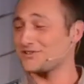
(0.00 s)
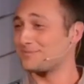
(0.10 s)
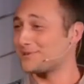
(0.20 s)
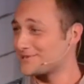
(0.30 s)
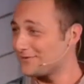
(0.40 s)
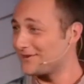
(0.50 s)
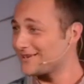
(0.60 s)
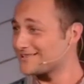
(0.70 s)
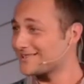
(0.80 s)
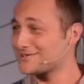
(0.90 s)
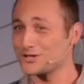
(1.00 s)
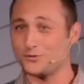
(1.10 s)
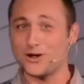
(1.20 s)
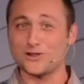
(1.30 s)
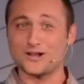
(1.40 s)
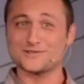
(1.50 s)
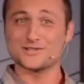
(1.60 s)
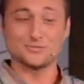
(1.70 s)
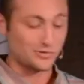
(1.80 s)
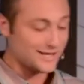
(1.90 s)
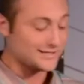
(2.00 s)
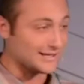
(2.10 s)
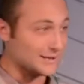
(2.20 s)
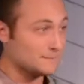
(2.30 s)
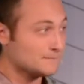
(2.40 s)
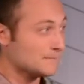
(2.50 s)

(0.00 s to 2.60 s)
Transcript: specifics as to what laws they're breaking.